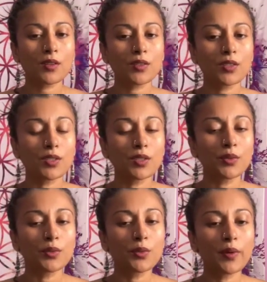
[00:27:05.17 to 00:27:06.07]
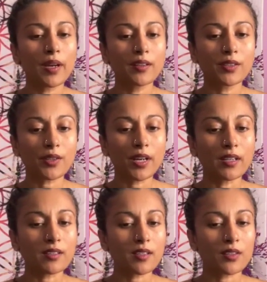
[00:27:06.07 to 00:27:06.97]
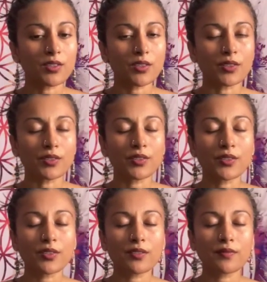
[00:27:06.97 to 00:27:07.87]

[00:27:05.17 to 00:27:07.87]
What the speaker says: to you and your ancestors.